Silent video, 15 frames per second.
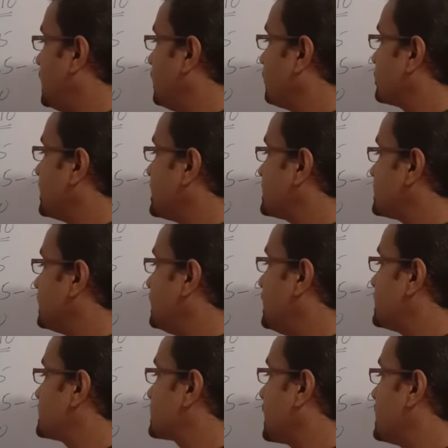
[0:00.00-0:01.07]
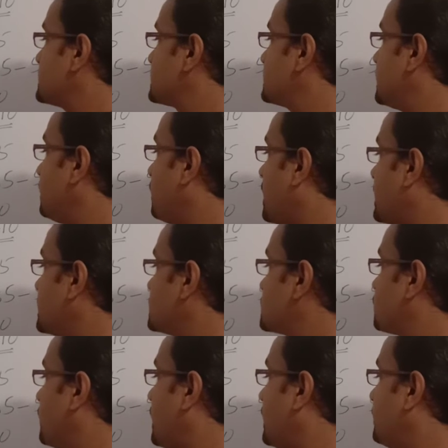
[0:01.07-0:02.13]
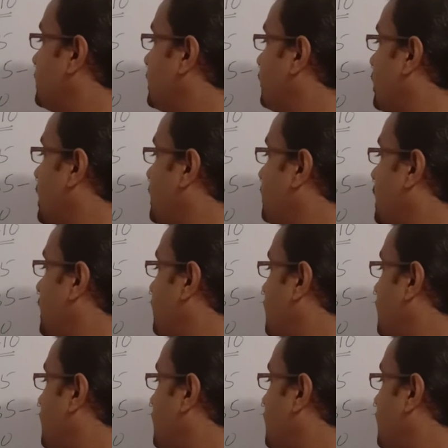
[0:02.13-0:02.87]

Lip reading: For that, let's cancel minus 5, divide by